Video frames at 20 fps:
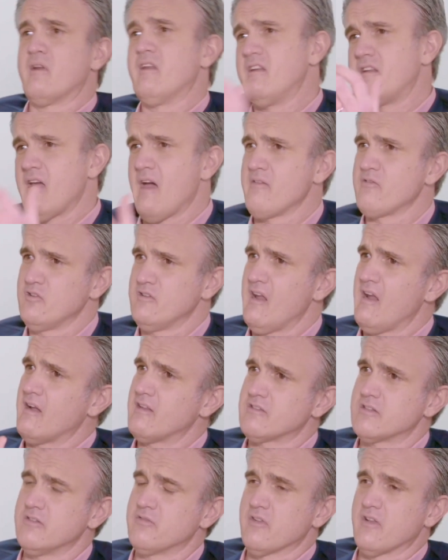We need to have you
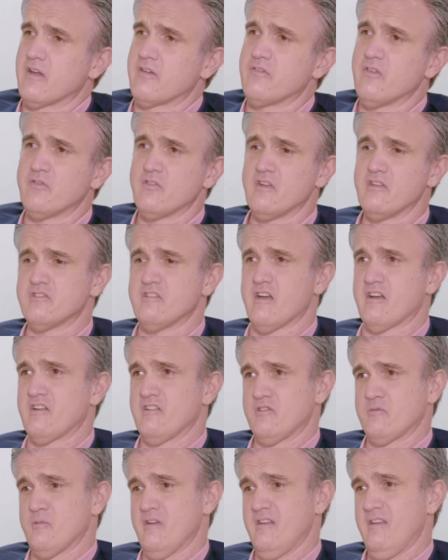dancing for like 15 seconds. But